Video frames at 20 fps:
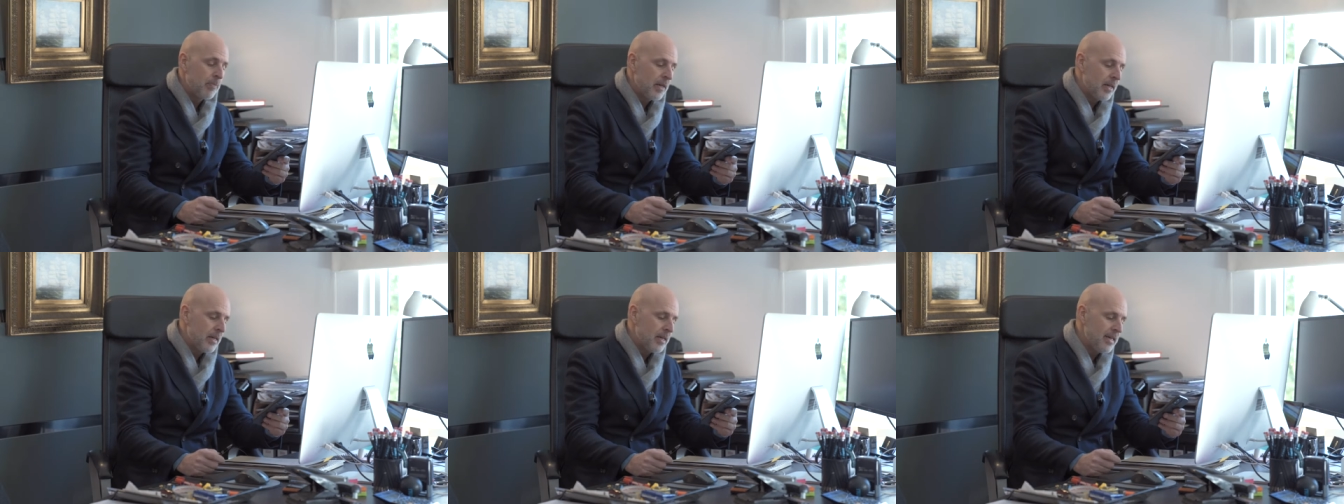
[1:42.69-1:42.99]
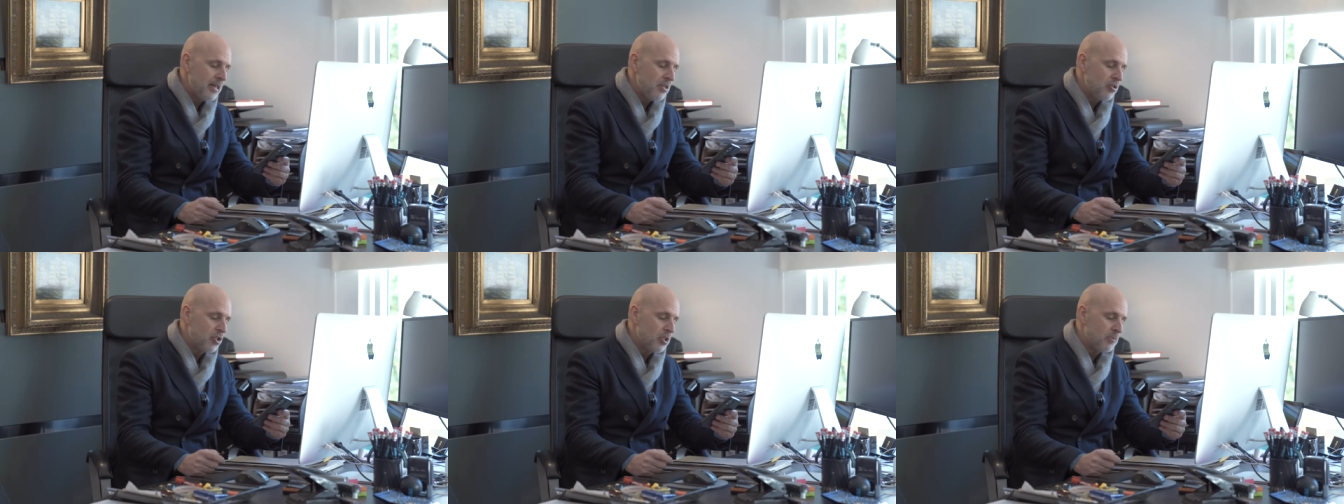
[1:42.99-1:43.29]

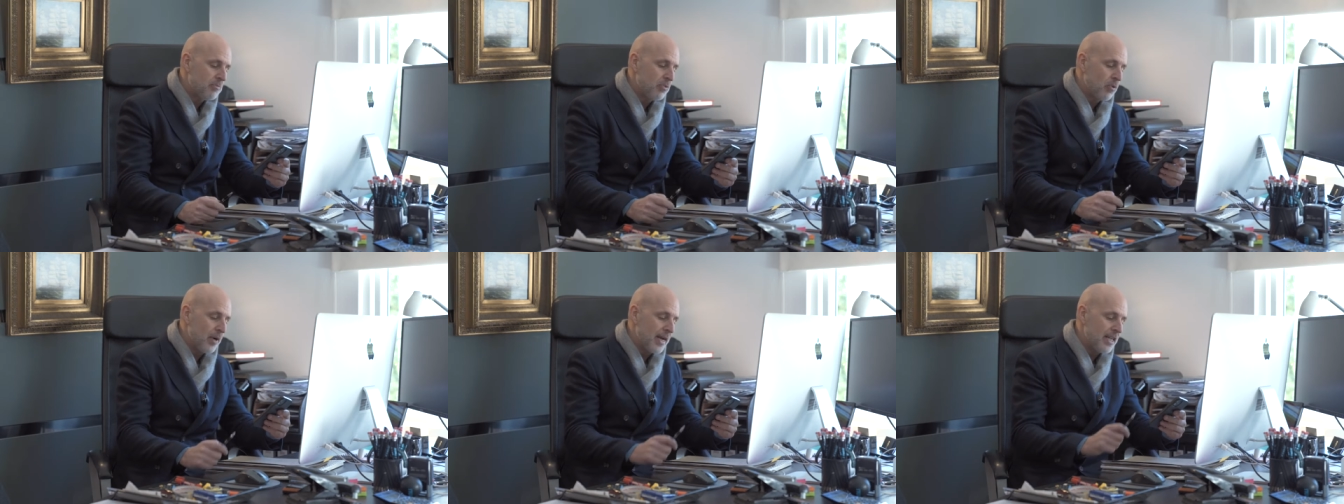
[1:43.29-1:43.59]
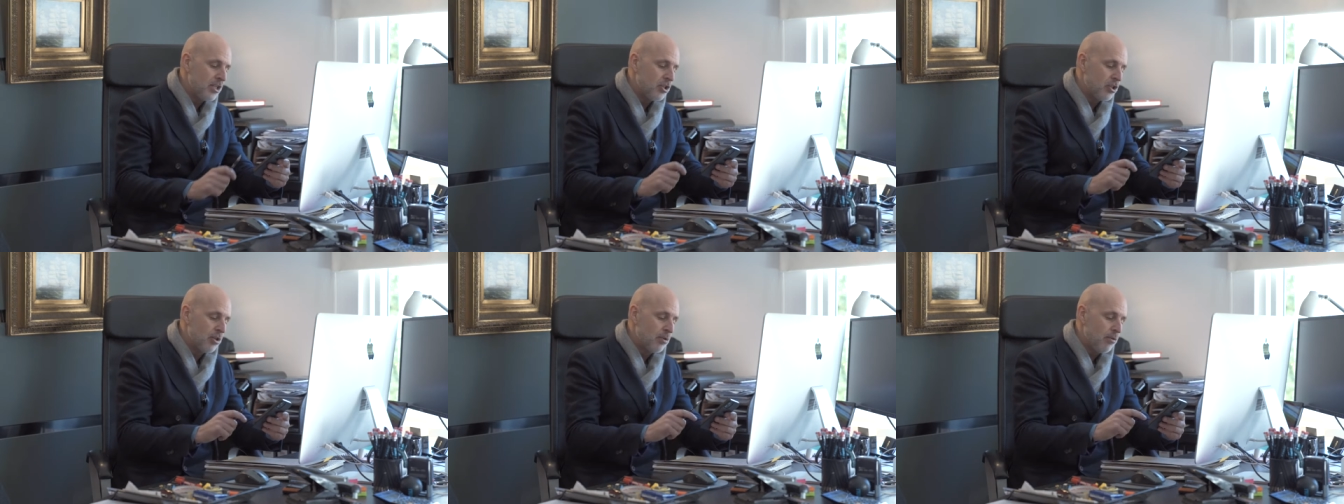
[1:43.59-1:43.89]
He's just bought
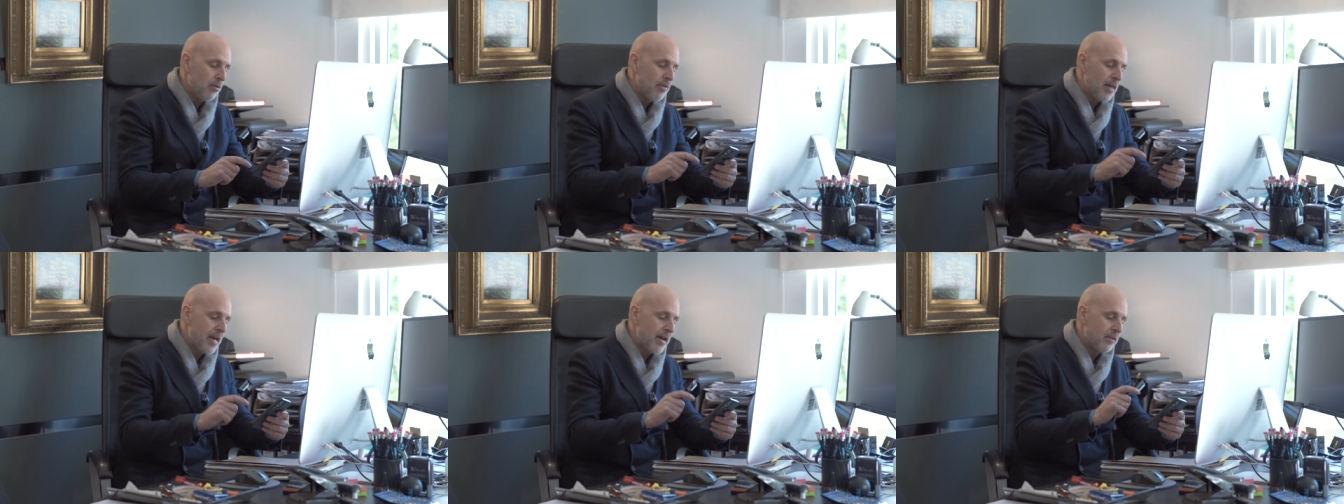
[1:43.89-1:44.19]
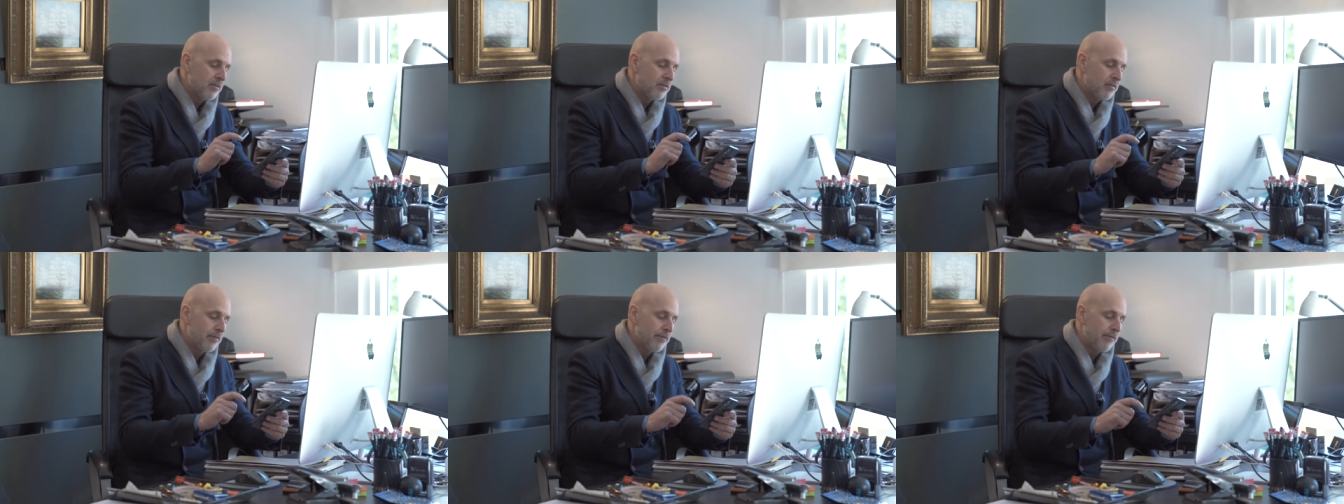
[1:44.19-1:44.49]
a
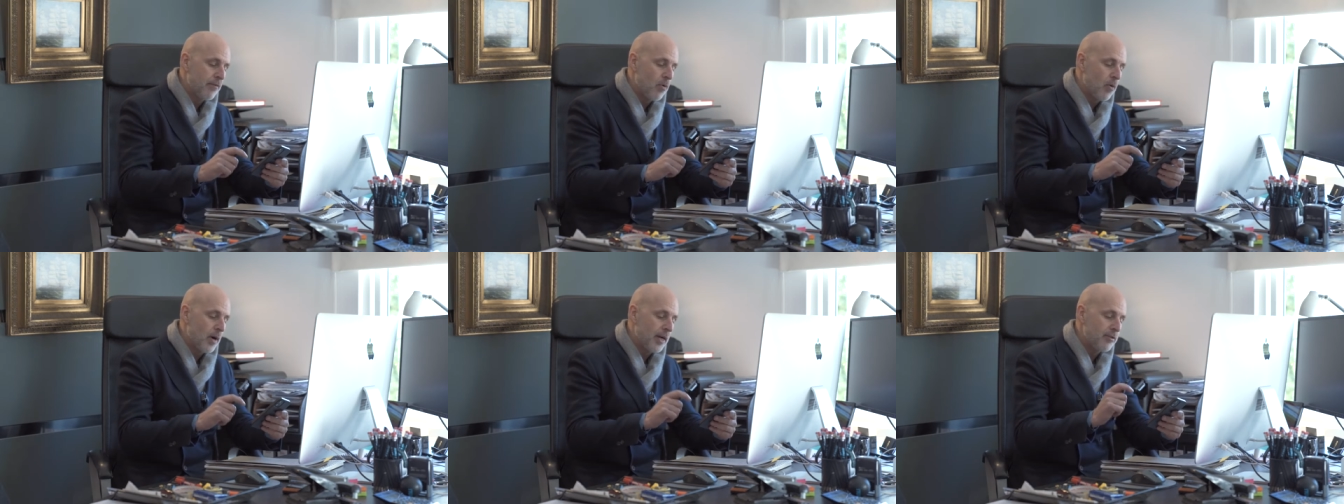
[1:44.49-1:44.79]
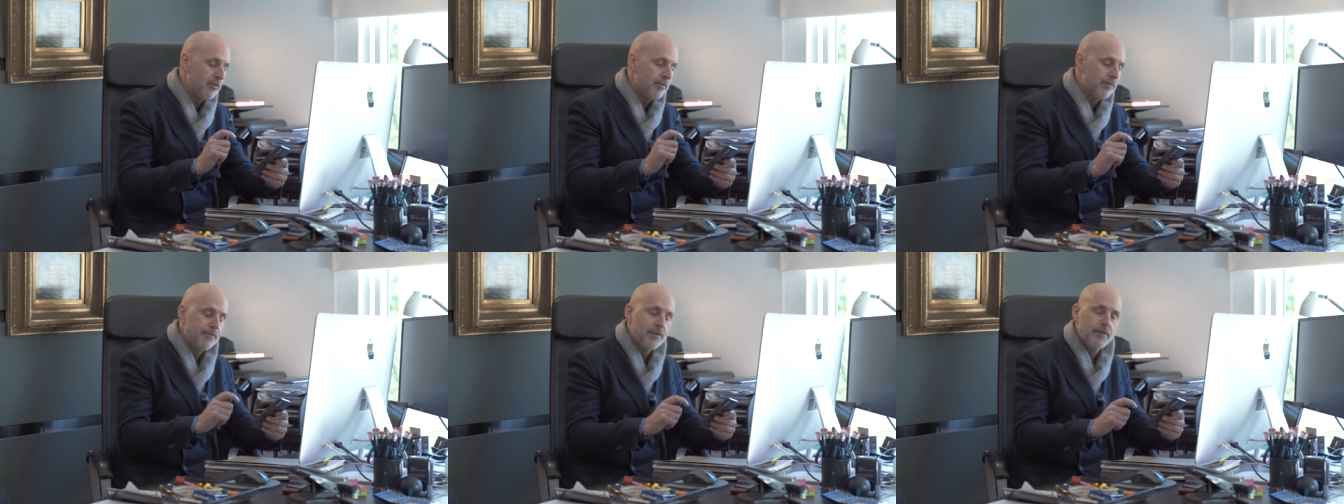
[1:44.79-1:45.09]

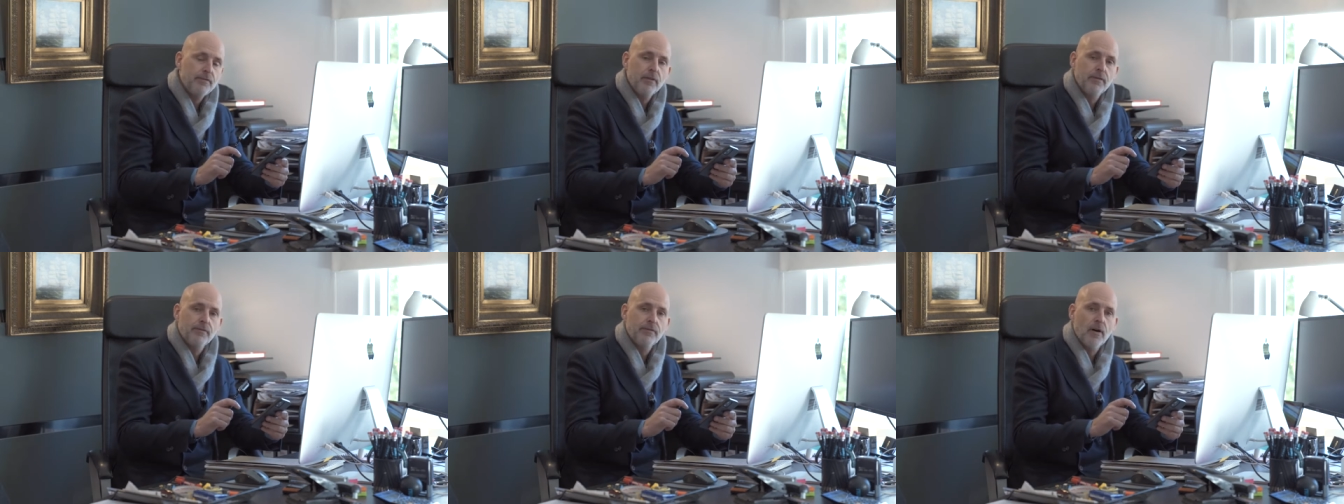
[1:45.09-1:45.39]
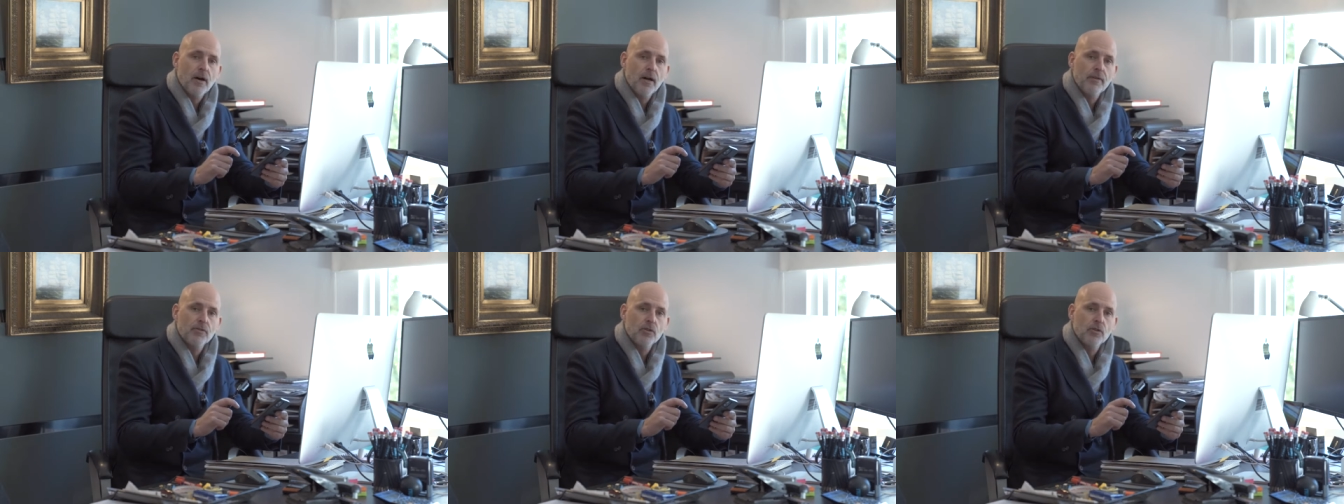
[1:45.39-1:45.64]
2,455